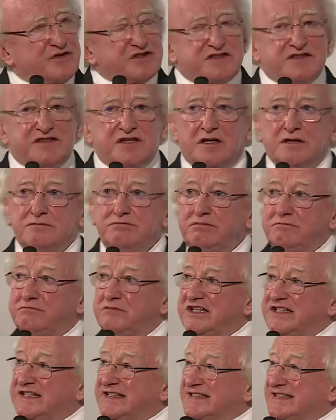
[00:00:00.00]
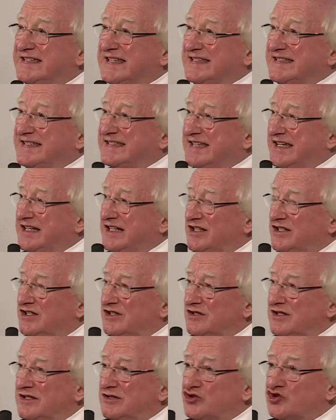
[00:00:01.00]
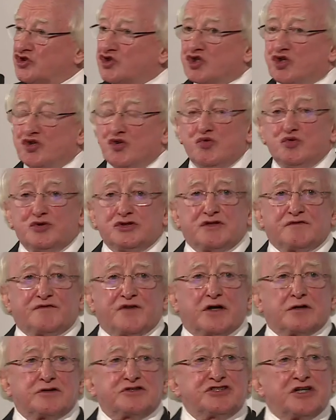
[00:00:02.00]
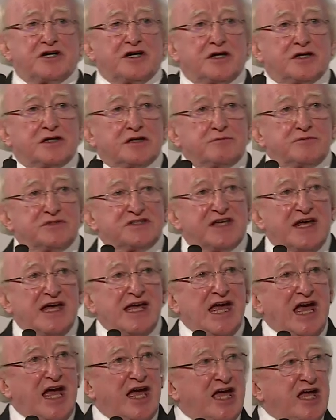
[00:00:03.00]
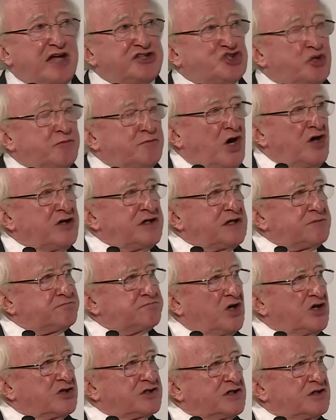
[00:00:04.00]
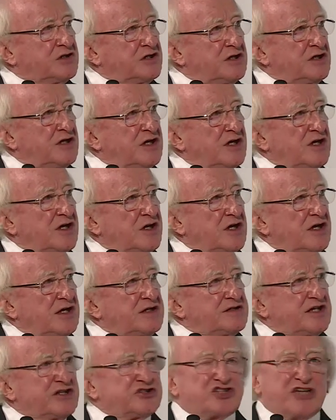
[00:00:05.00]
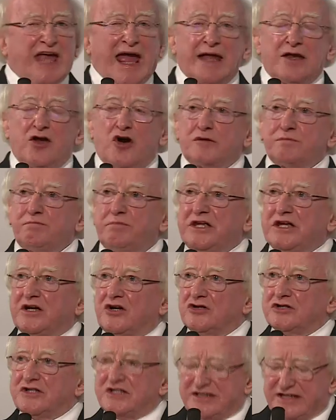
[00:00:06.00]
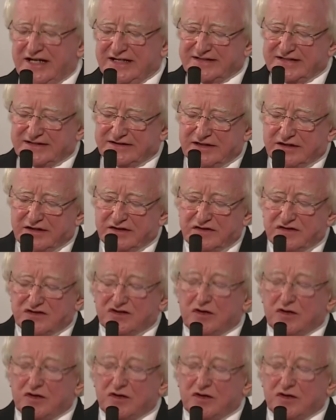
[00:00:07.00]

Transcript: For some, it is the single truth of our times, a hegemonic model that cannot be contested,